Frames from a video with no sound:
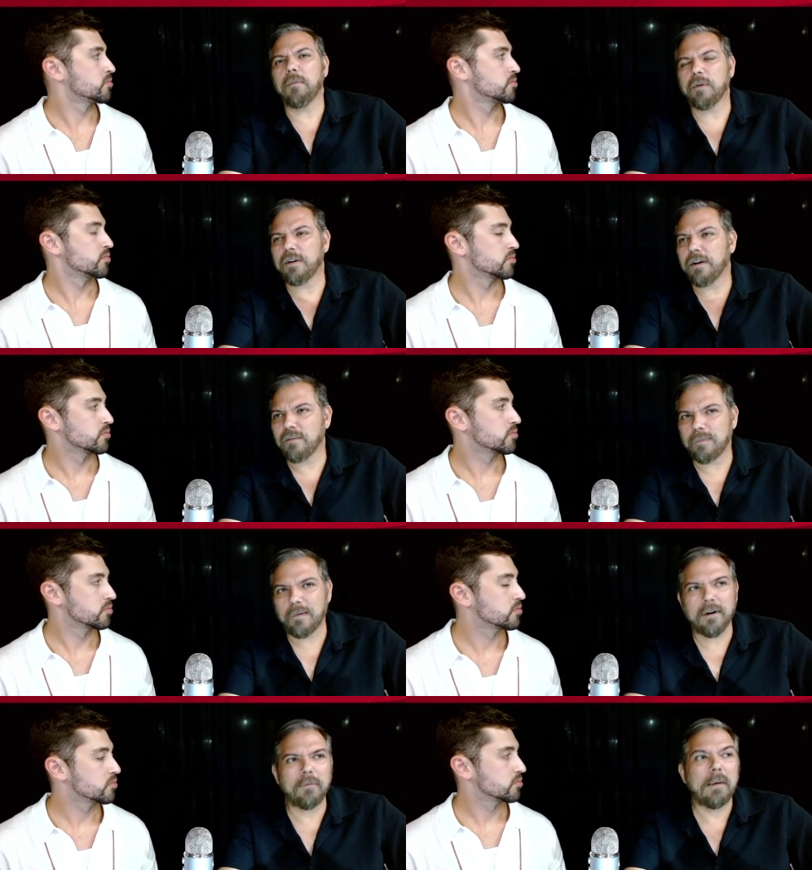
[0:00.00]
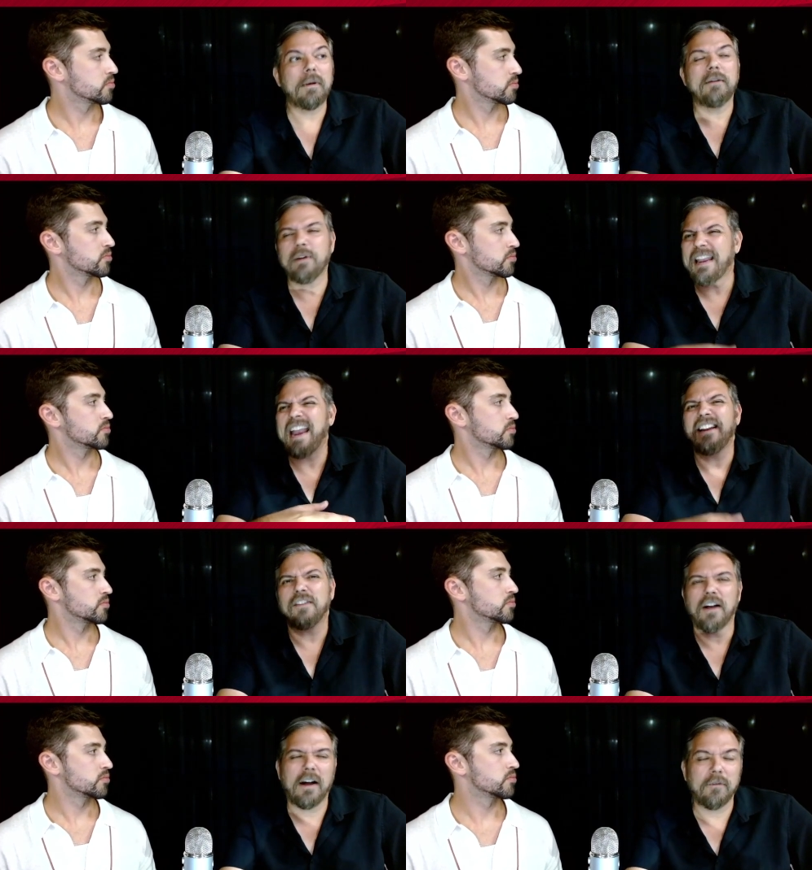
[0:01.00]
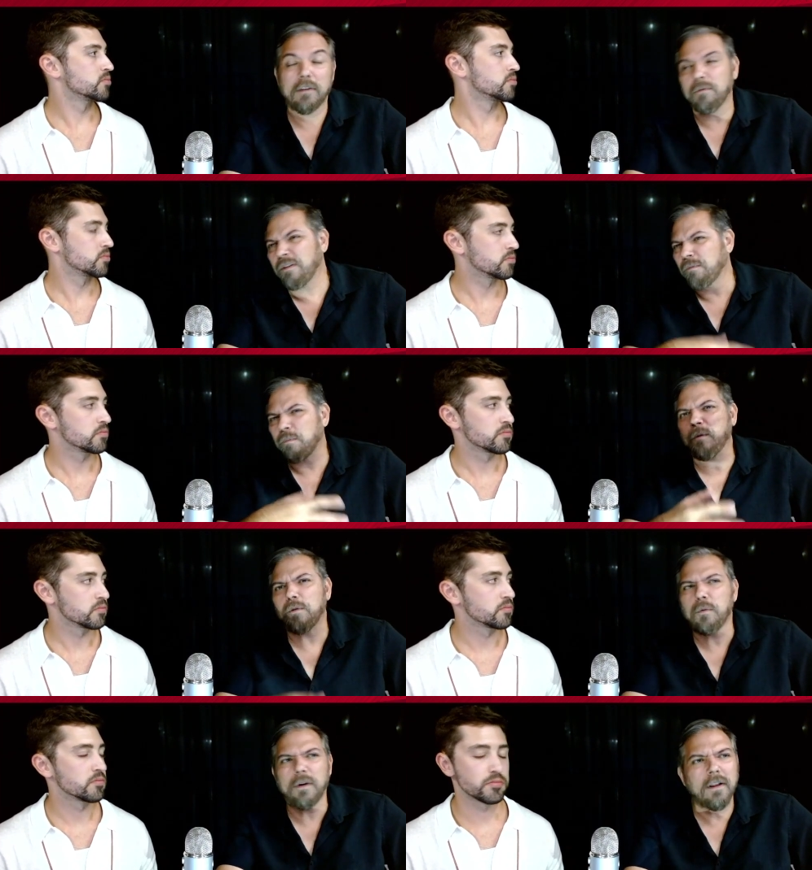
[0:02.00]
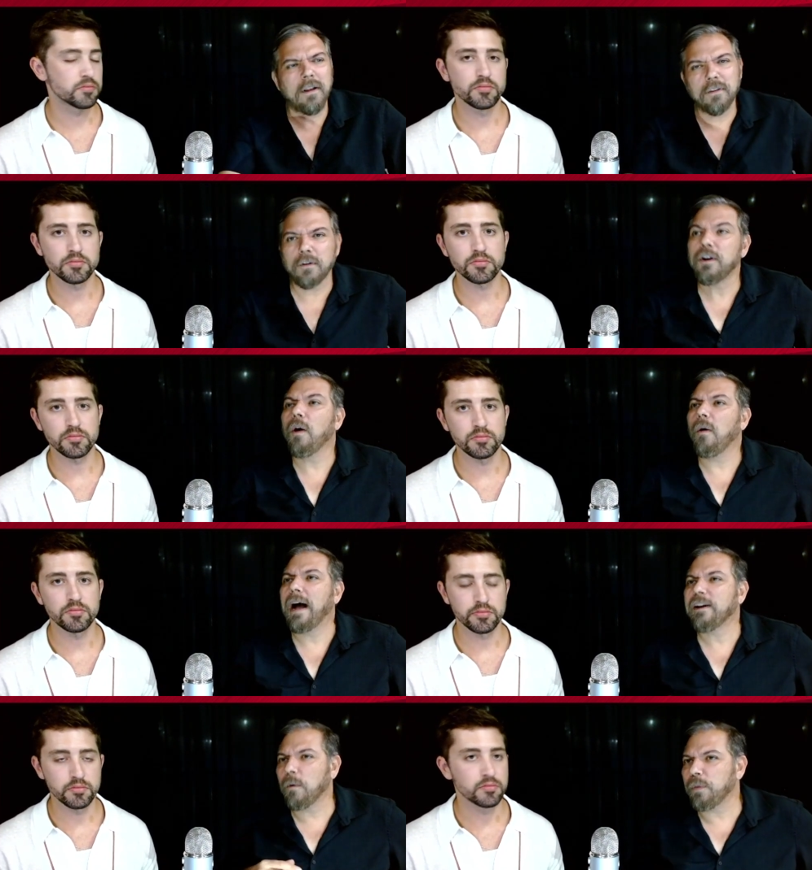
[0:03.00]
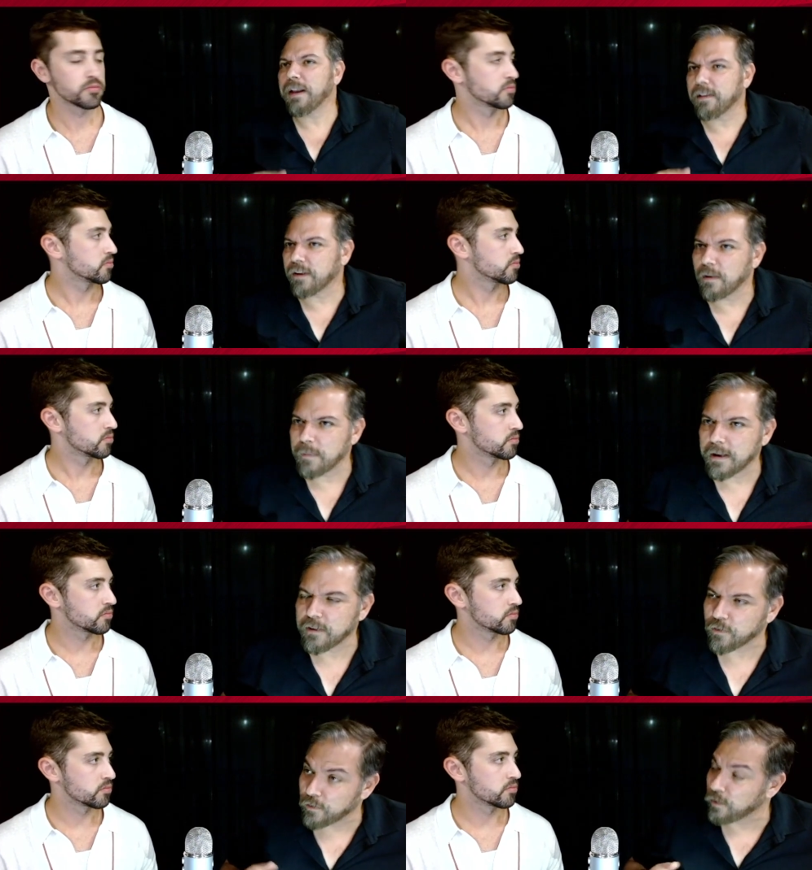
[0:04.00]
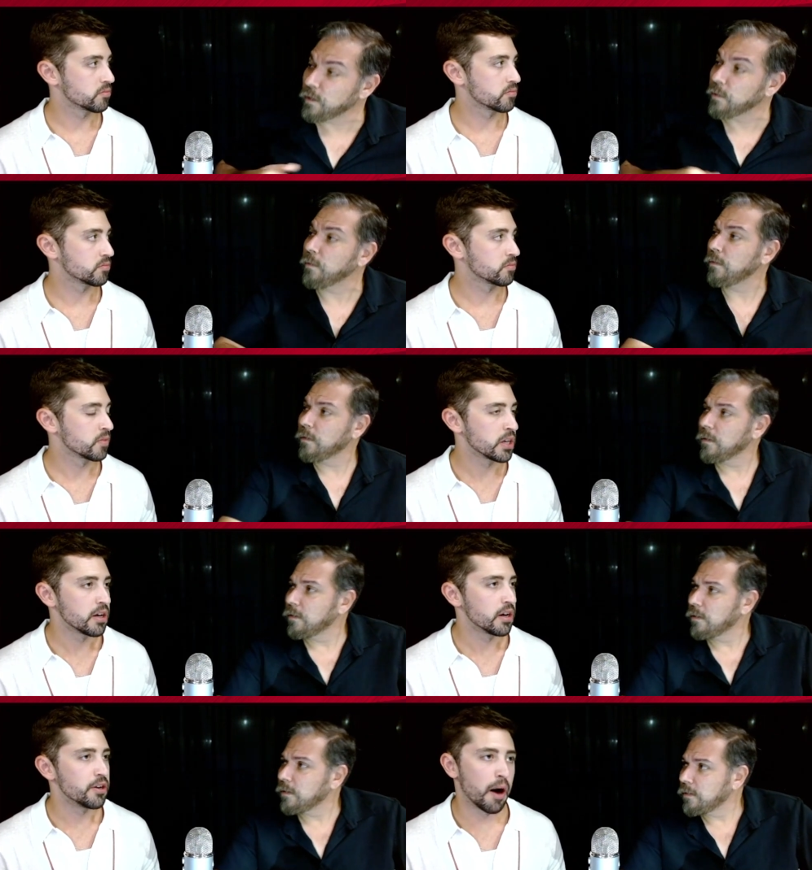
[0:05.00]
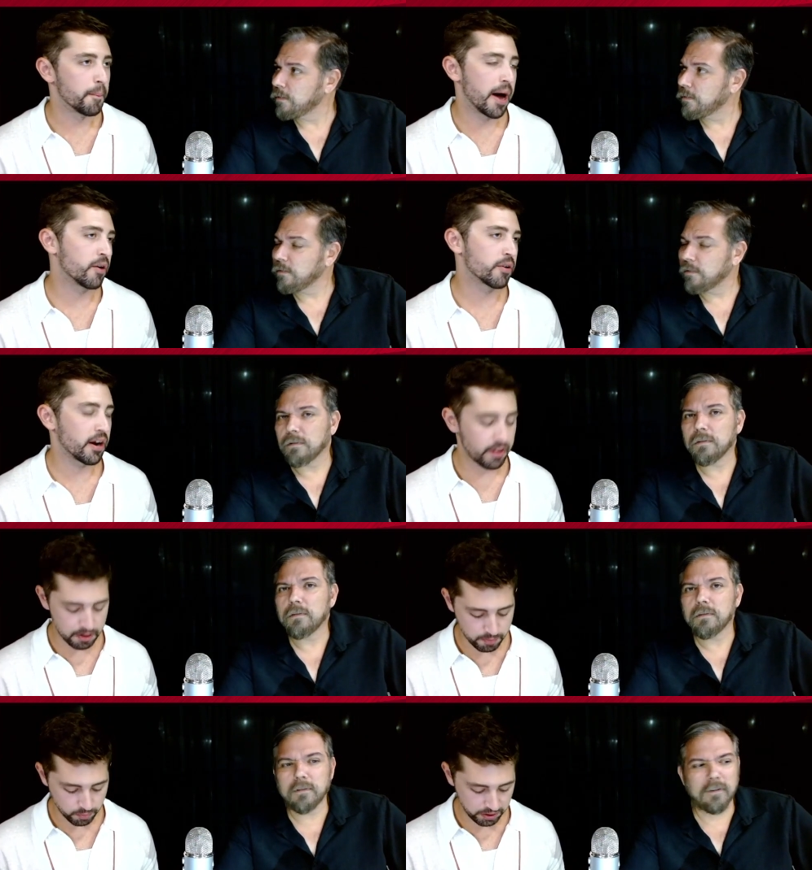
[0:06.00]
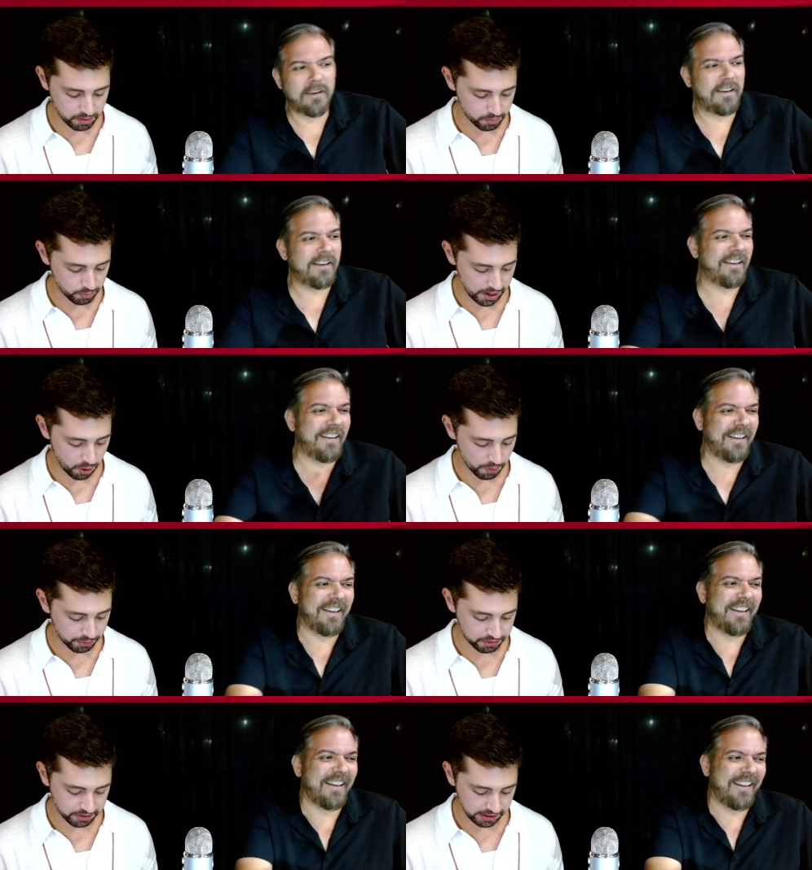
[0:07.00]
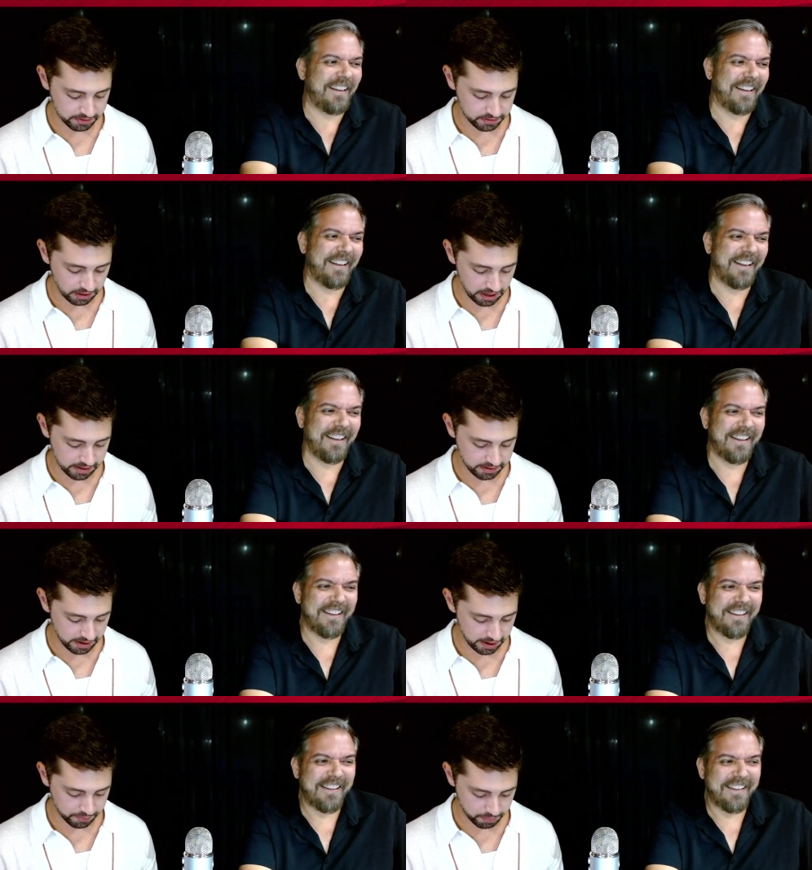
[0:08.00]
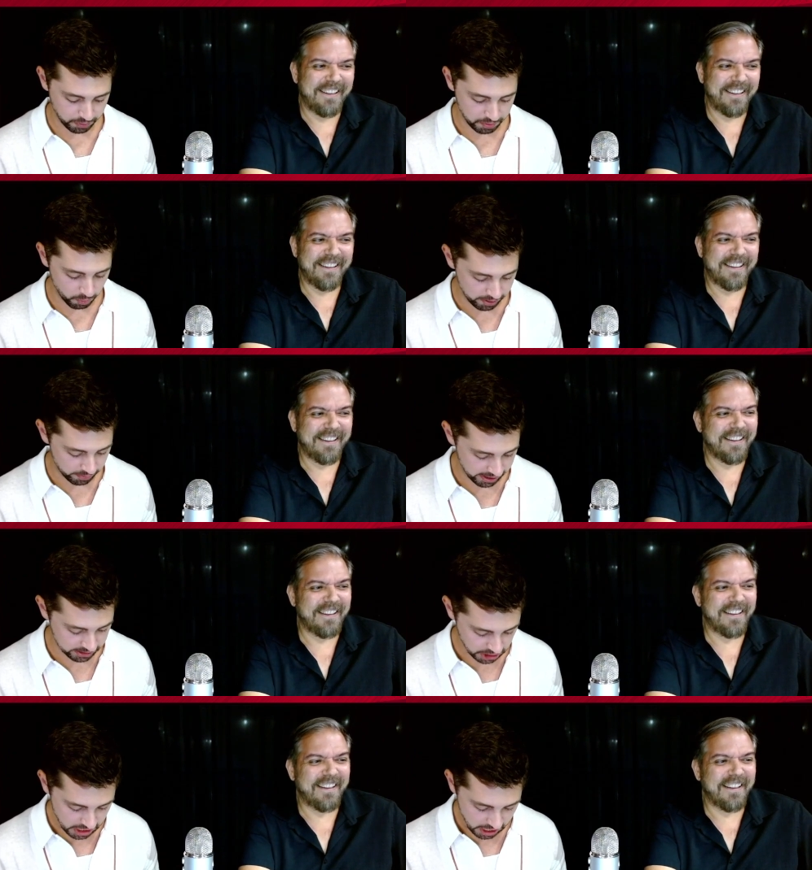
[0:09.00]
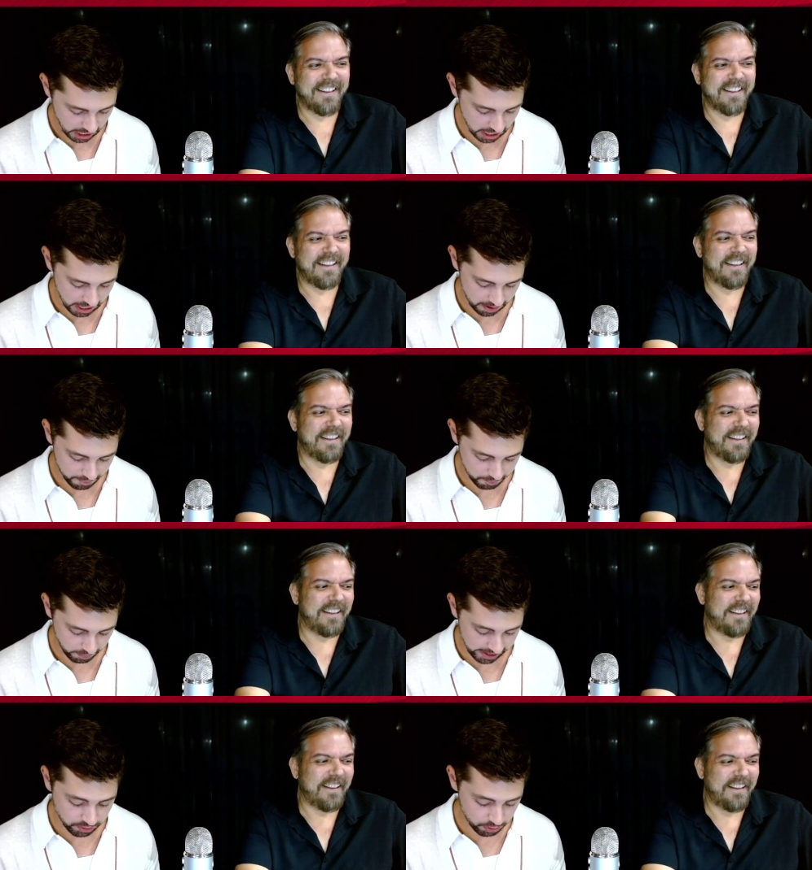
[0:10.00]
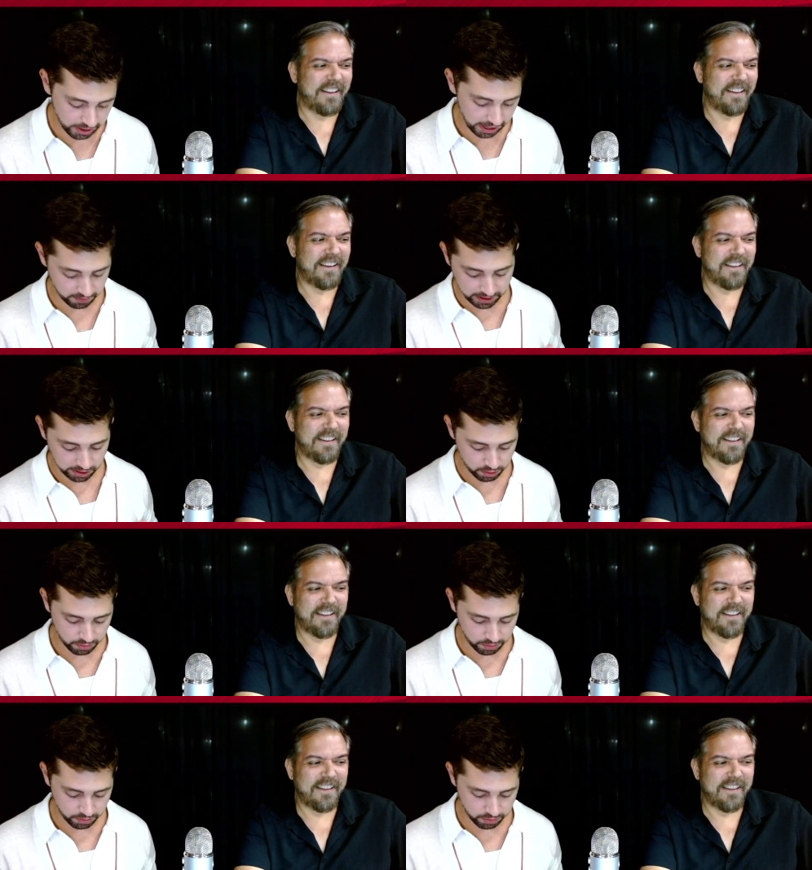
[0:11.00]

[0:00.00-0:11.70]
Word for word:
Speaker 1: a productive player, maybe regained his confidence, looked more fluid. So, no, I don't think it's going to be an issue. Do you?
Speaker 2: No, I don't care that he went 0 for 6 tonight from three-point range. I do care, like you,